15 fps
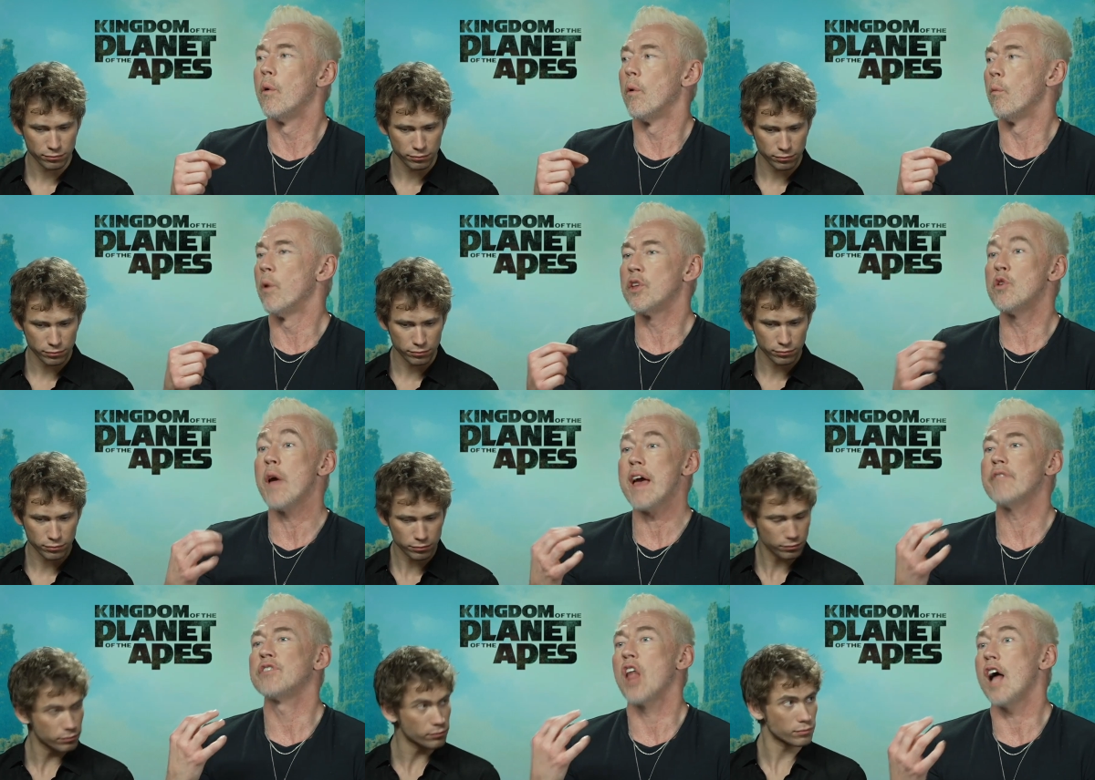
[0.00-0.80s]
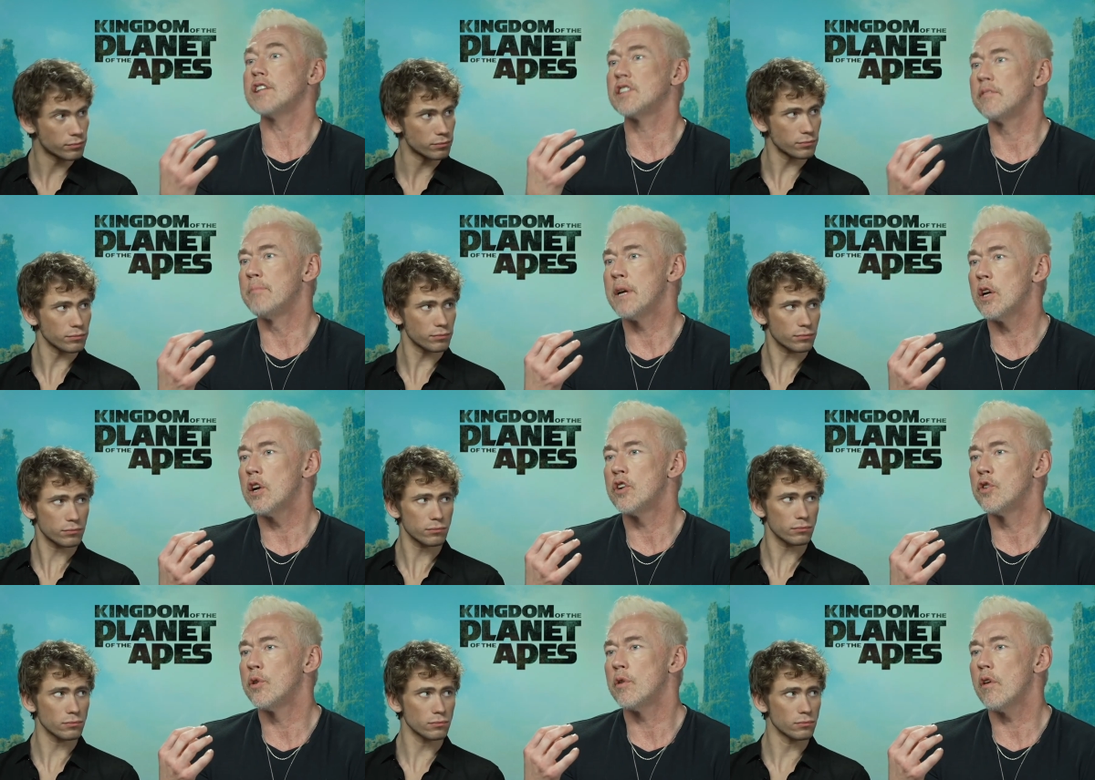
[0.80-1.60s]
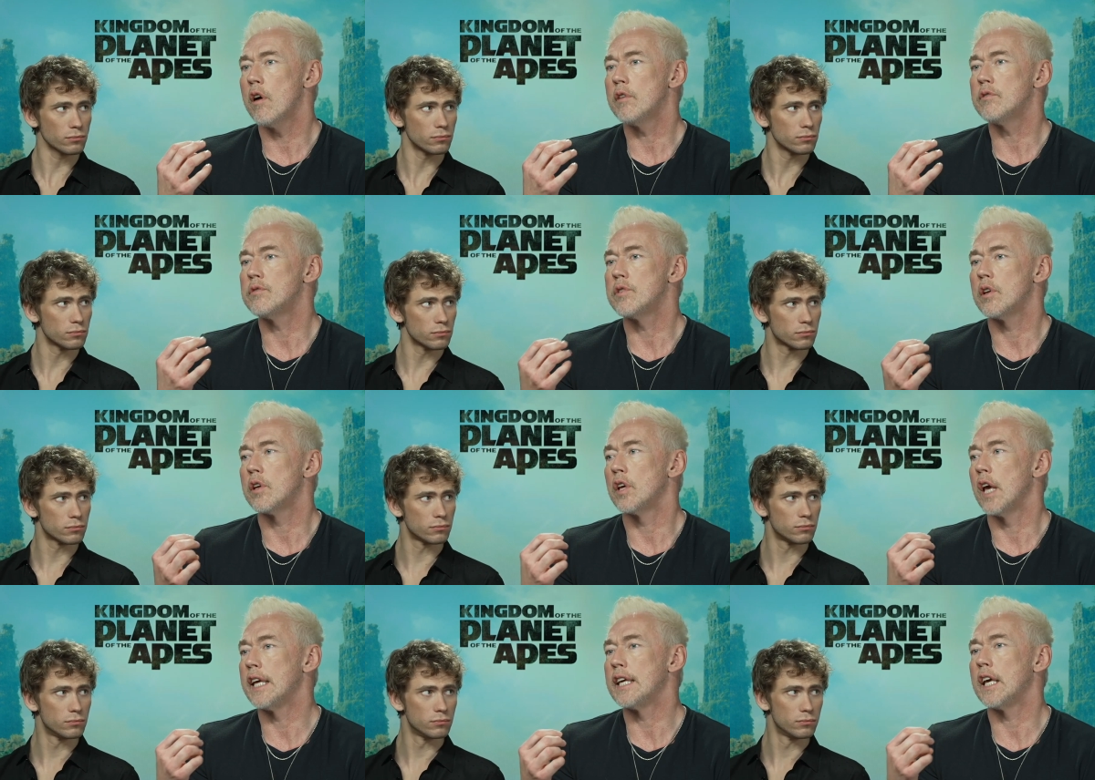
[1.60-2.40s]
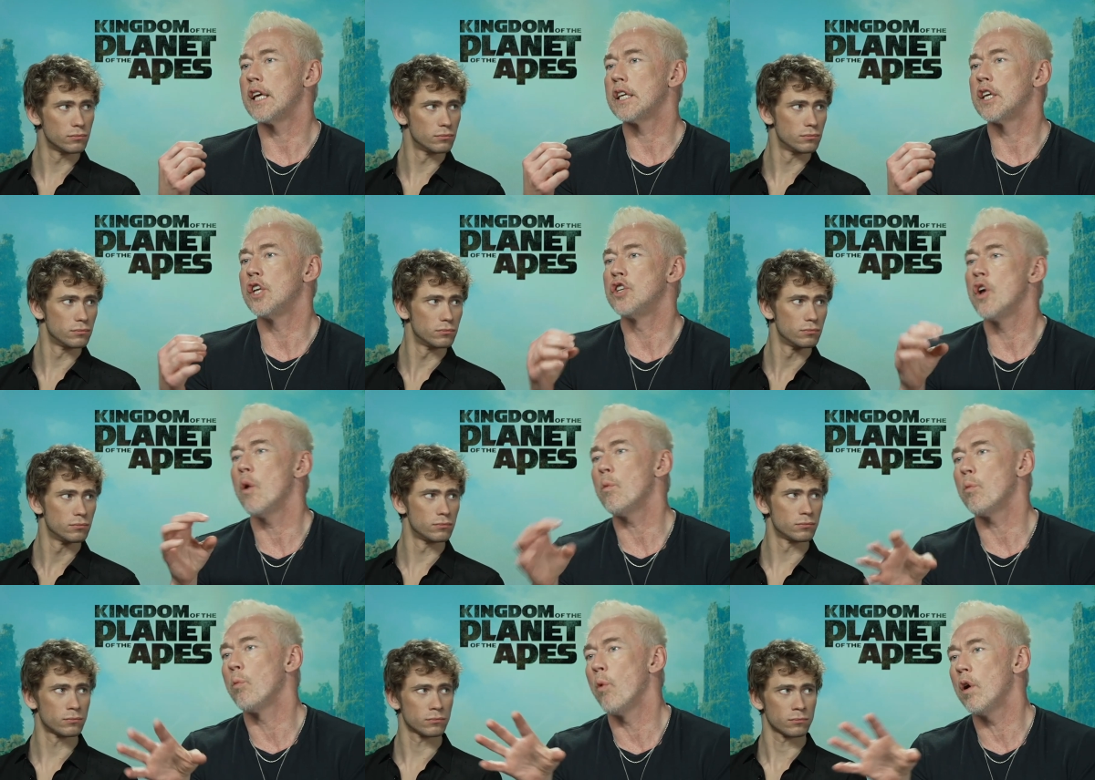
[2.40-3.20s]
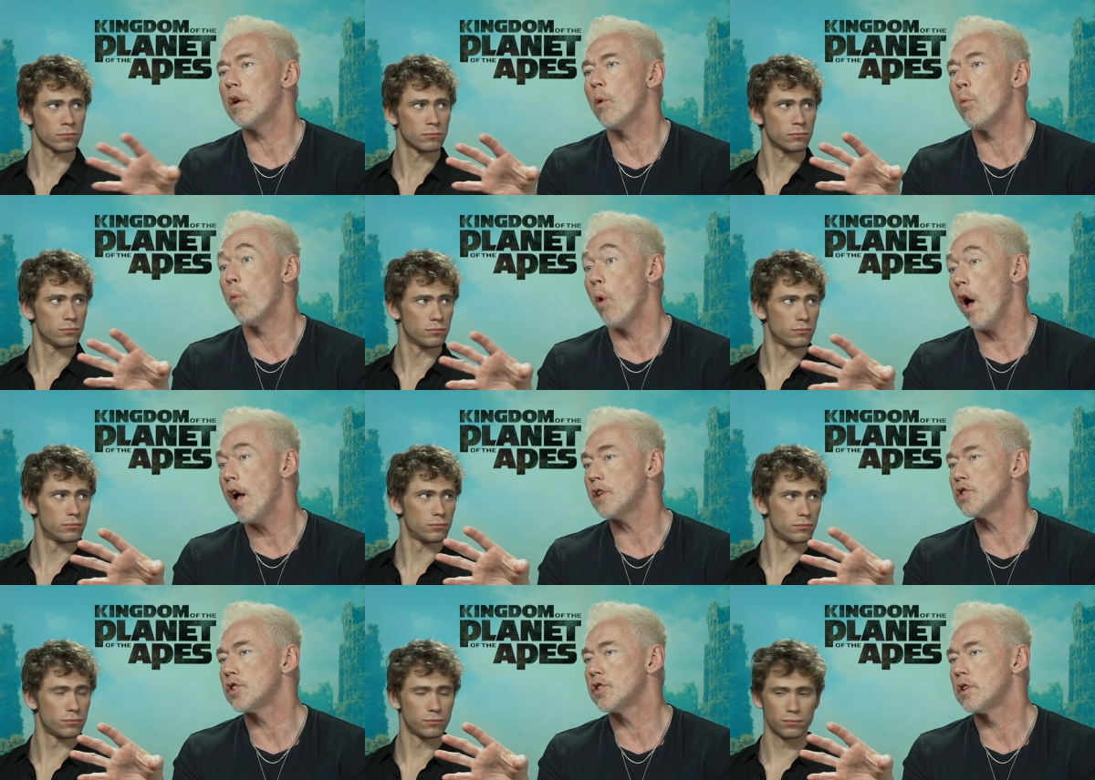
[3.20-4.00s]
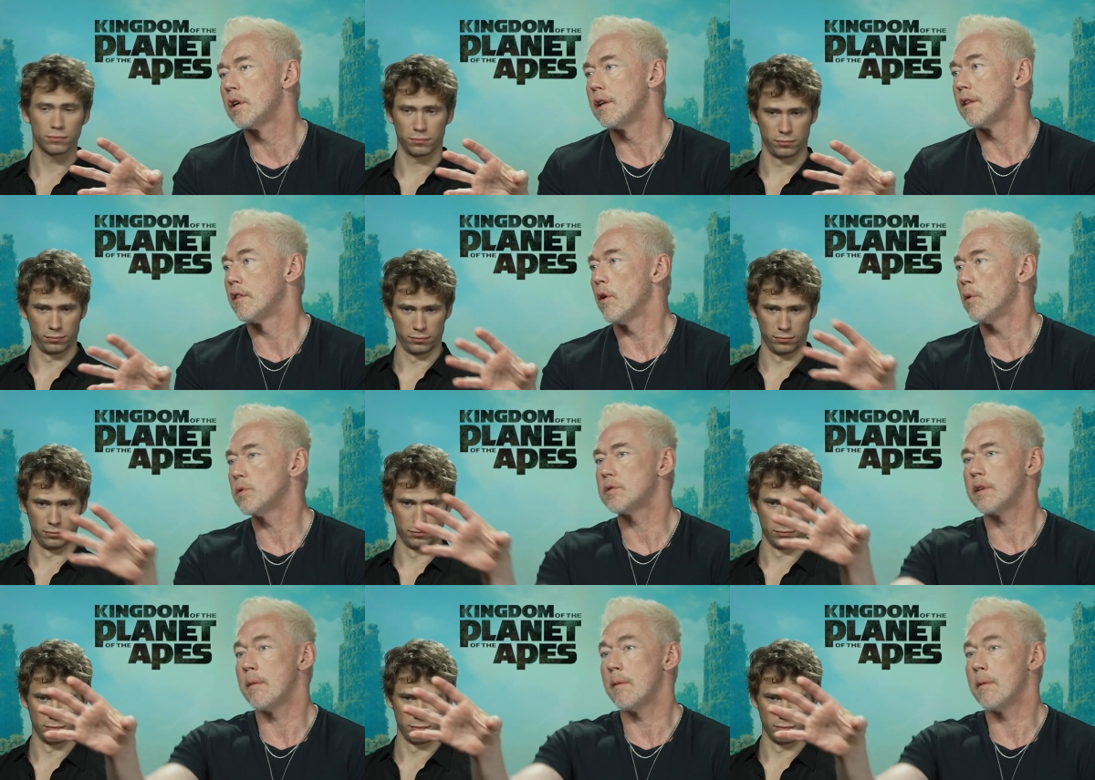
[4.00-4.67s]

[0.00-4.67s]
Speaker 1: when you have lots of mirror neurons, you don't want to watch those